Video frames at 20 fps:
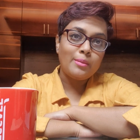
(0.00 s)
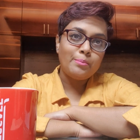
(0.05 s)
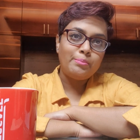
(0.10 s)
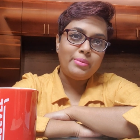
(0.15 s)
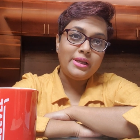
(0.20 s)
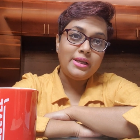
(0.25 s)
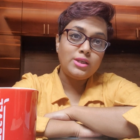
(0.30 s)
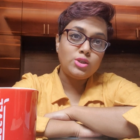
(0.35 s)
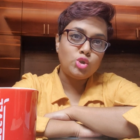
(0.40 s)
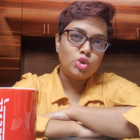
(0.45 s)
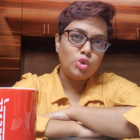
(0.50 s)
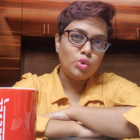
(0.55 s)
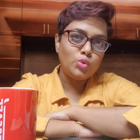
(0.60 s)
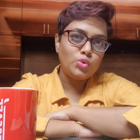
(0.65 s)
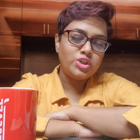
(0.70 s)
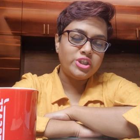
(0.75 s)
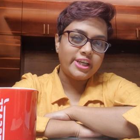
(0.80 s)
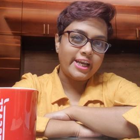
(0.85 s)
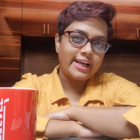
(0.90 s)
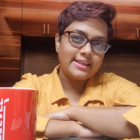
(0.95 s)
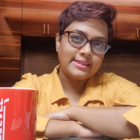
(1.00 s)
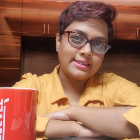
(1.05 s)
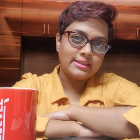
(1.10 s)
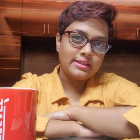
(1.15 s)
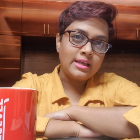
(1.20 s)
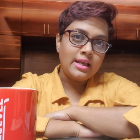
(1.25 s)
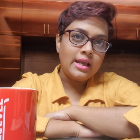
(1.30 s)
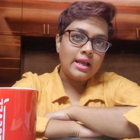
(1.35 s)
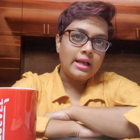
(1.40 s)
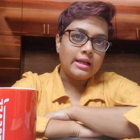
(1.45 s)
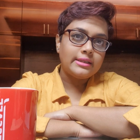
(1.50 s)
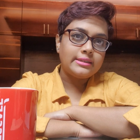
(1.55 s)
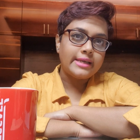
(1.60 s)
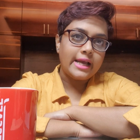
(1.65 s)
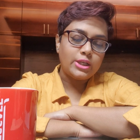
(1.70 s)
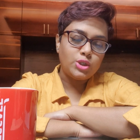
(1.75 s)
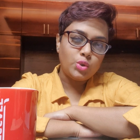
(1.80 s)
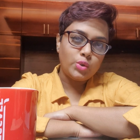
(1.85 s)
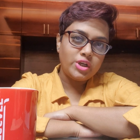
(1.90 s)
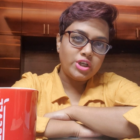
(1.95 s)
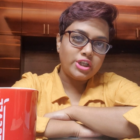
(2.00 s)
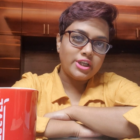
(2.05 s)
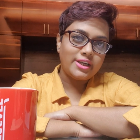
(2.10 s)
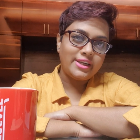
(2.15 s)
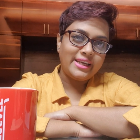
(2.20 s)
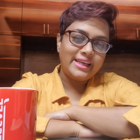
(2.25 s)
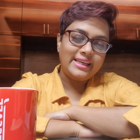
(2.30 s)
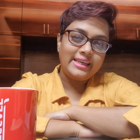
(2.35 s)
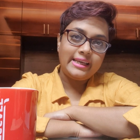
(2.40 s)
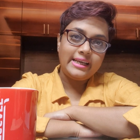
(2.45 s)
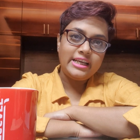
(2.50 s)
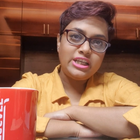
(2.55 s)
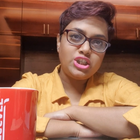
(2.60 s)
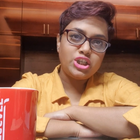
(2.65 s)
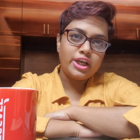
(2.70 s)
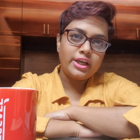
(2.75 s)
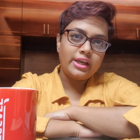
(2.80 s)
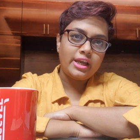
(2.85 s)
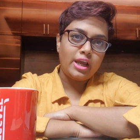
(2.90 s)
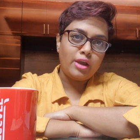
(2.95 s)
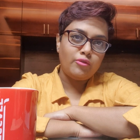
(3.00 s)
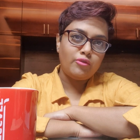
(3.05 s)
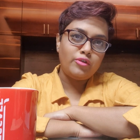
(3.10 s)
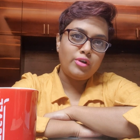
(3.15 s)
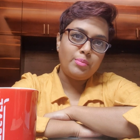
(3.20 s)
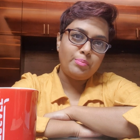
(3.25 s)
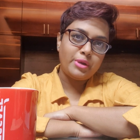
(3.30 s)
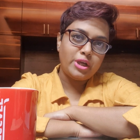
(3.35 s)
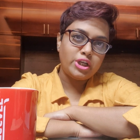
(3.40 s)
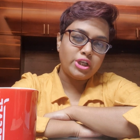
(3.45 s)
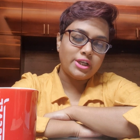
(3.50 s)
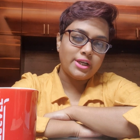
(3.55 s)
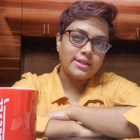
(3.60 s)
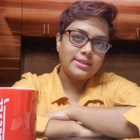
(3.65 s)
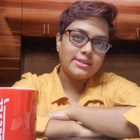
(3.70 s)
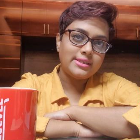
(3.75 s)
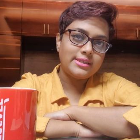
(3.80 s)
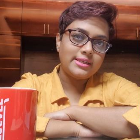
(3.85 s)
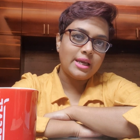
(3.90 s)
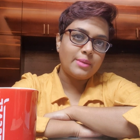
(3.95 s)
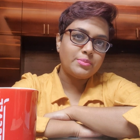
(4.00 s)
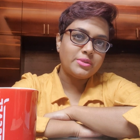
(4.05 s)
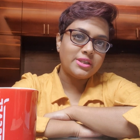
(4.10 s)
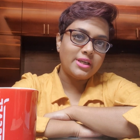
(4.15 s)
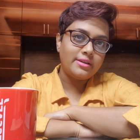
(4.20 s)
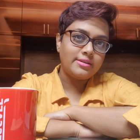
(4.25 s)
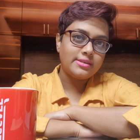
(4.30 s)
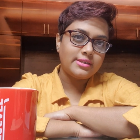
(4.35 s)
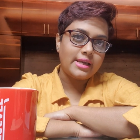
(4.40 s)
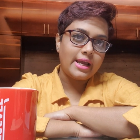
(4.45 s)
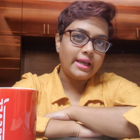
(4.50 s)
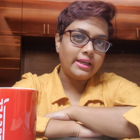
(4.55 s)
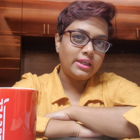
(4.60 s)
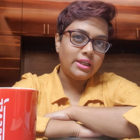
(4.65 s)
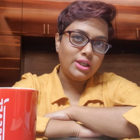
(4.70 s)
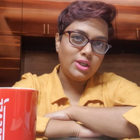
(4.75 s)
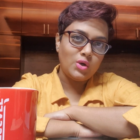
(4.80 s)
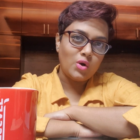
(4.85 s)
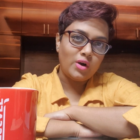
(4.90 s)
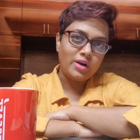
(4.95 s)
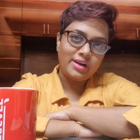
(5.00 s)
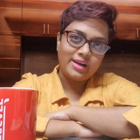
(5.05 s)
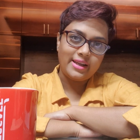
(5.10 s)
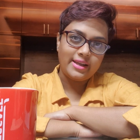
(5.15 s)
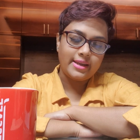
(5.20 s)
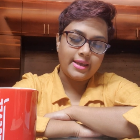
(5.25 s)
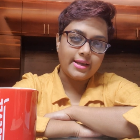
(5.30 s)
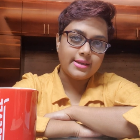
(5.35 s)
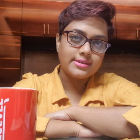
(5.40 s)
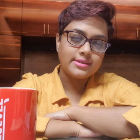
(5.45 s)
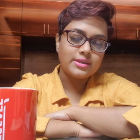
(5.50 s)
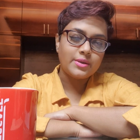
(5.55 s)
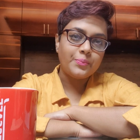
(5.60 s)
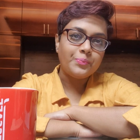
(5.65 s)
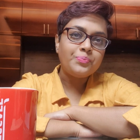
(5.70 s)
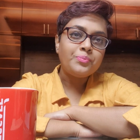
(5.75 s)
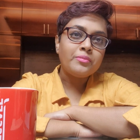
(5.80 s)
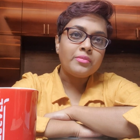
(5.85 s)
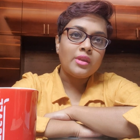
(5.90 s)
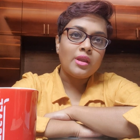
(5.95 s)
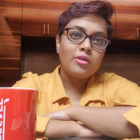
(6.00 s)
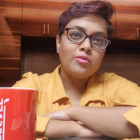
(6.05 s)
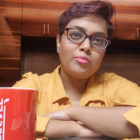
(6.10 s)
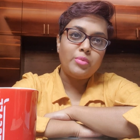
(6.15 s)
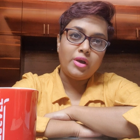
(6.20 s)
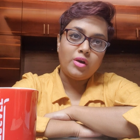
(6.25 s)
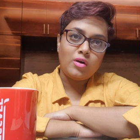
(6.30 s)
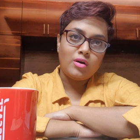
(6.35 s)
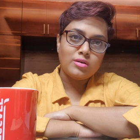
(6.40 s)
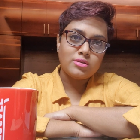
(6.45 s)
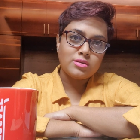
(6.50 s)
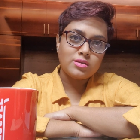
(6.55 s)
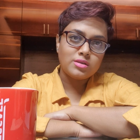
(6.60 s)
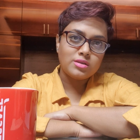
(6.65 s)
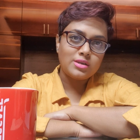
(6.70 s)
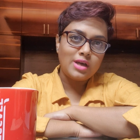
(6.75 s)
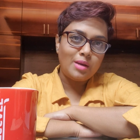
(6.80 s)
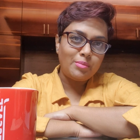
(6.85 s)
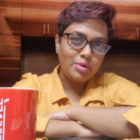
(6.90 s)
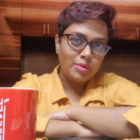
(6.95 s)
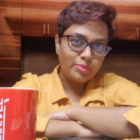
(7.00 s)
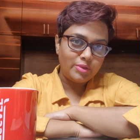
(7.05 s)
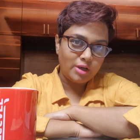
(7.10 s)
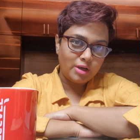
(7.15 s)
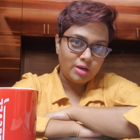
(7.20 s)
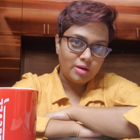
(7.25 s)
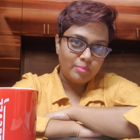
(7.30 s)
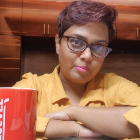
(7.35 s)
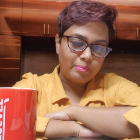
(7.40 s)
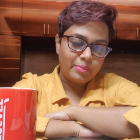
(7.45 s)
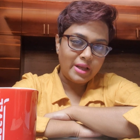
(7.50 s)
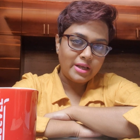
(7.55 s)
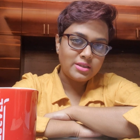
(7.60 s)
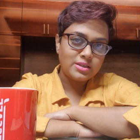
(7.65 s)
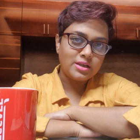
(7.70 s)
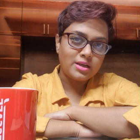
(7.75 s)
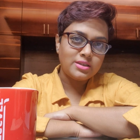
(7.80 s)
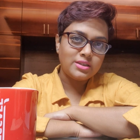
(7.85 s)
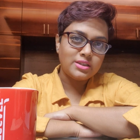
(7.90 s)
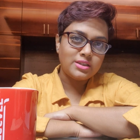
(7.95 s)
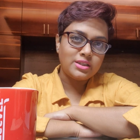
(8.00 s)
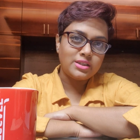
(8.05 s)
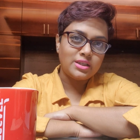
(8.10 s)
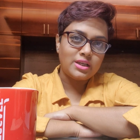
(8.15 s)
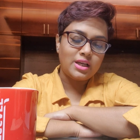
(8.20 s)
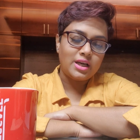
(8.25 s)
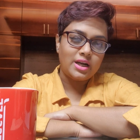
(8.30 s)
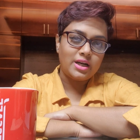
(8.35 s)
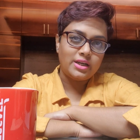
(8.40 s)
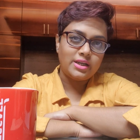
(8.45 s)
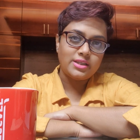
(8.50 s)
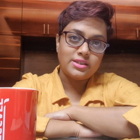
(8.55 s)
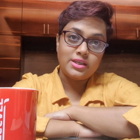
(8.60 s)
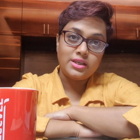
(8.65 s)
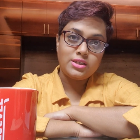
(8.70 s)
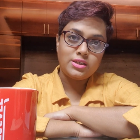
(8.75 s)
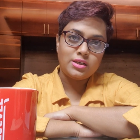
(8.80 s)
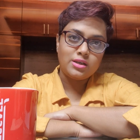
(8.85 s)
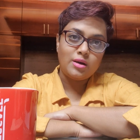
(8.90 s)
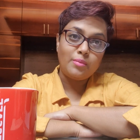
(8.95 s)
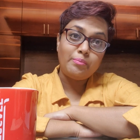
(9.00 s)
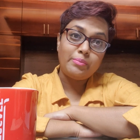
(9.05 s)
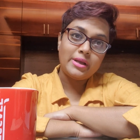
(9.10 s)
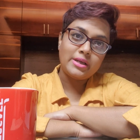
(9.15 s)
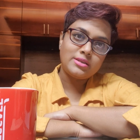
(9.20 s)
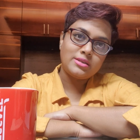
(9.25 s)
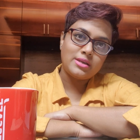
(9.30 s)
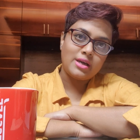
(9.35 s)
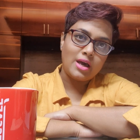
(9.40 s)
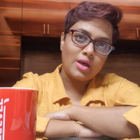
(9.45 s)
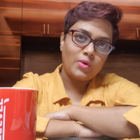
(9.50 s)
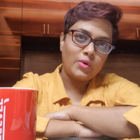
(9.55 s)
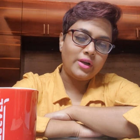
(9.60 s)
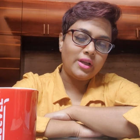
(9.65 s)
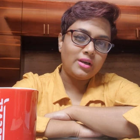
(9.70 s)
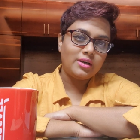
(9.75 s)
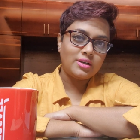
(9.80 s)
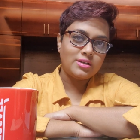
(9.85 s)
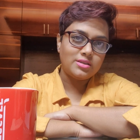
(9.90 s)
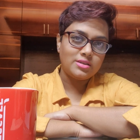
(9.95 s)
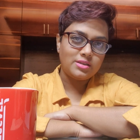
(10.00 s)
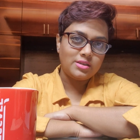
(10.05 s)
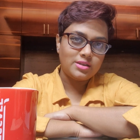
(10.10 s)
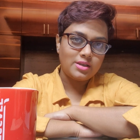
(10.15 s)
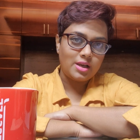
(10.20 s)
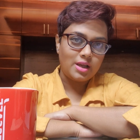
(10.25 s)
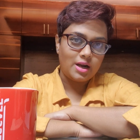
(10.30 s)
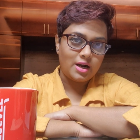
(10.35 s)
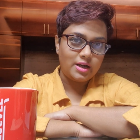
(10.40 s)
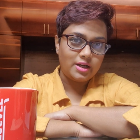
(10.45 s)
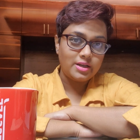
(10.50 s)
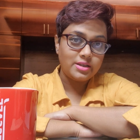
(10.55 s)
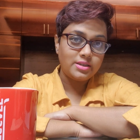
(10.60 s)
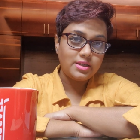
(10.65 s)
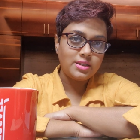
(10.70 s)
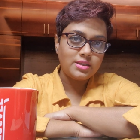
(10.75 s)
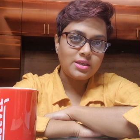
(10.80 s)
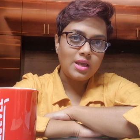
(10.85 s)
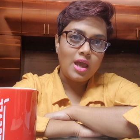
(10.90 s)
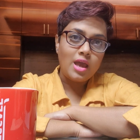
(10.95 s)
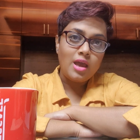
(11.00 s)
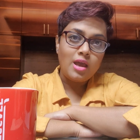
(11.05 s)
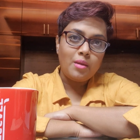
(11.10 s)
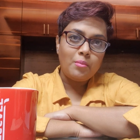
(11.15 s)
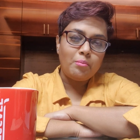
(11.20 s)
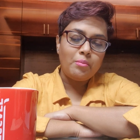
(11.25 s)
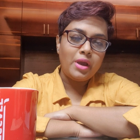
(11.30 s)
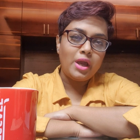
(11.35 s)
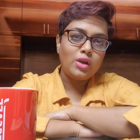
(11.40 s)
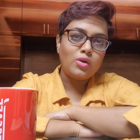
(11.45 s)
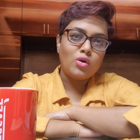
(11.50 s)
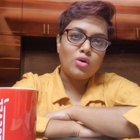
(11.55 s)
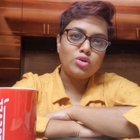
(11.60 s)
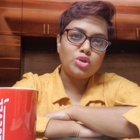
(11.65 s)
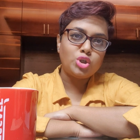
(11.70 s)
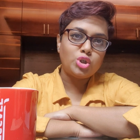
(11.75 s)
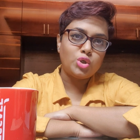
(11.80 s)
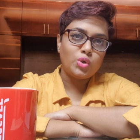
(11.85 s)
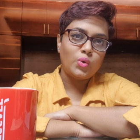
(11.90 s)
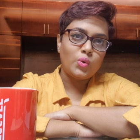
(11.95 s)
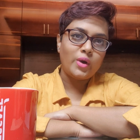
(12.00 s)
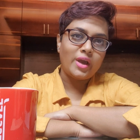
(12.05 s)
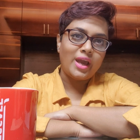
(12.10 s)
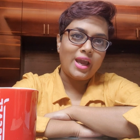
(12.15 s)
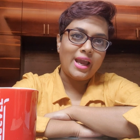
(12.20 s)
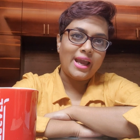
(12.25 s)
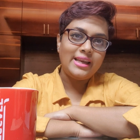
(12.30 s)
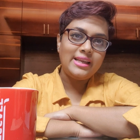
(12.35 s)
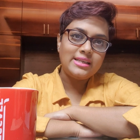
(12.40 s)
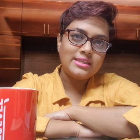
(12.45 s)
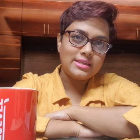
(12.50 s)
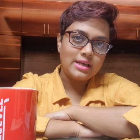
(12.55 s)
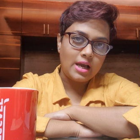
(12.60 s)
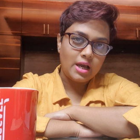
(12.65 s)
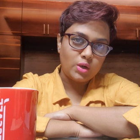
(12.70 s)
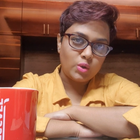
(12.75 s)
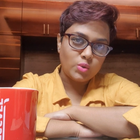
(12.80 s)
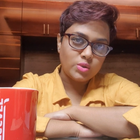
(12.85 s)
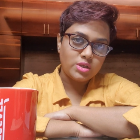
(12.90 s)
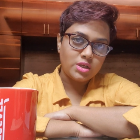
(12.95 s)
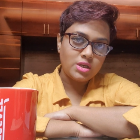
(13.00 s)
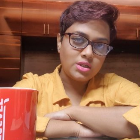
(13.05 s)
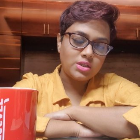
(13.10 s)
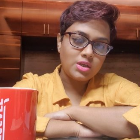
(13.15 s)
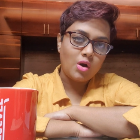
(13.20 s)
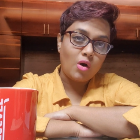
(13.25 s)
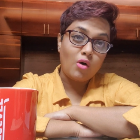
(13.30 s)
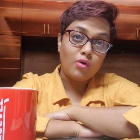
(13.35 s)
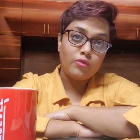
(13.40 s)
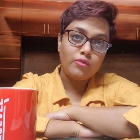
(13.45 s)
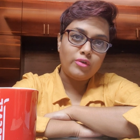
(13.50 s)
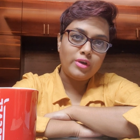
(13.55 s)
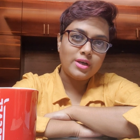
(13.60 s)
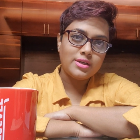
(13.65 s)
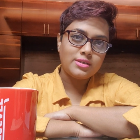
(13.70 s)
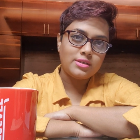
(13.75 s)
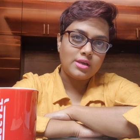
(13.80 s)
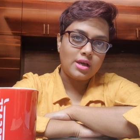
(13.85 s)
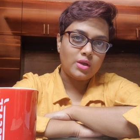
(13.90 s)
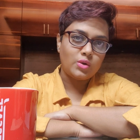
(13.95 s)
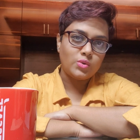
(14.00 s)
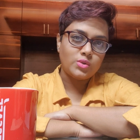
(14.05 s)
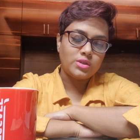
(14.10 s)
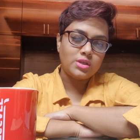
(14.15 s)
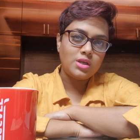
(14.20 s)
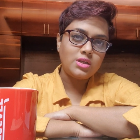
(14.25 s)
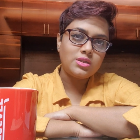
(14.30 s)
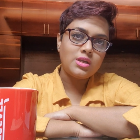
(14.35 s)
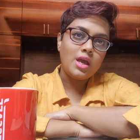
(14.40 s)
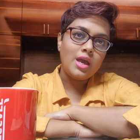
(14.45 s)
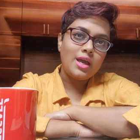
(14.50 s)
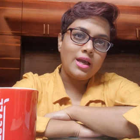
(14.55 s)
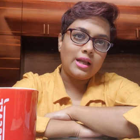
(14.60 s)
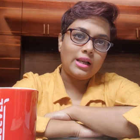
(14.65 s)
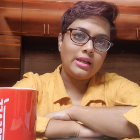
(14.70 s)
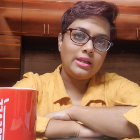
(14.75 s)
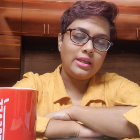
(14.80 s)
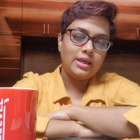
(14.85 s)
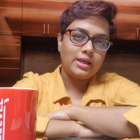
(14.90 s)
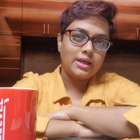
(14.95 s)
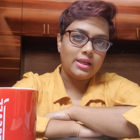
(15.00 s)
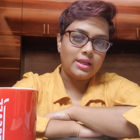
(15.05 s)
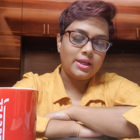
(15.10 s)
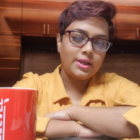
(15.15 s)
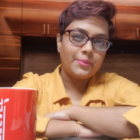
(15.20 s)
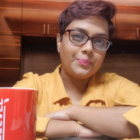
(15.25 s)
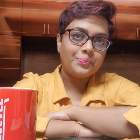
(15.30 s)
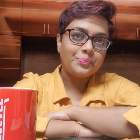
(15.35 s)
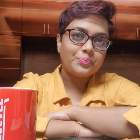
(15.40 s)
Please do check saturation in each and every patient steps inside your clinics. Because some of the complex congenital heart disease, complex cyanotic congenital heart disease may not show any cyanosis, obvious cyanosis clinically.